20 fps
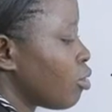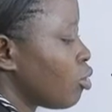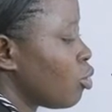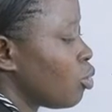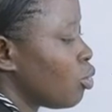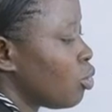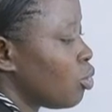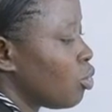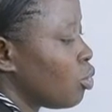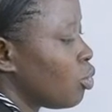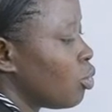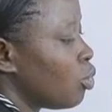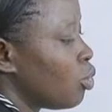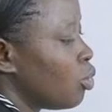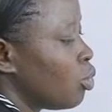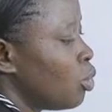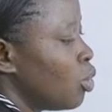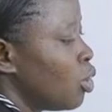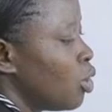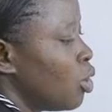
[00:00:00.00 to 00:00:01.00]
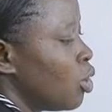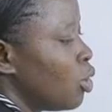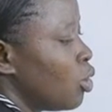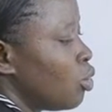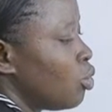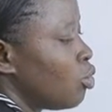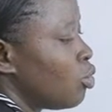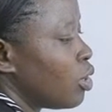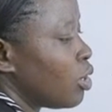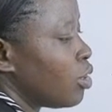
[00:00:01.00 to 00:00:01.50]
to
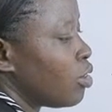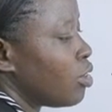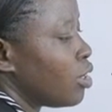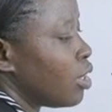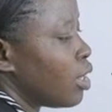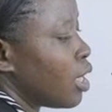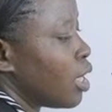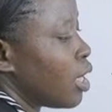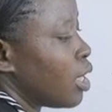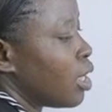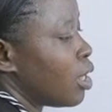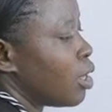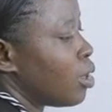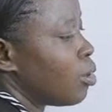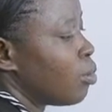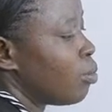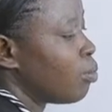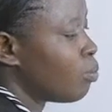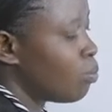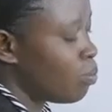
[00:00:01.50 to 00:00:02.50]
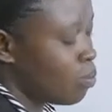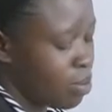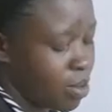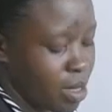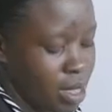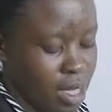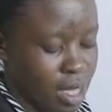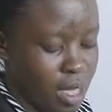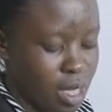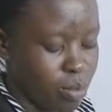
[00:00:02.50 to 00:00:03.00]
2:29
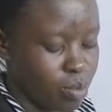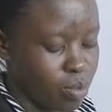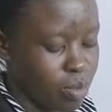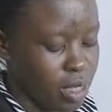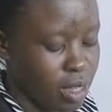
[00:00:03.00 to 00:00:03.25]
PM.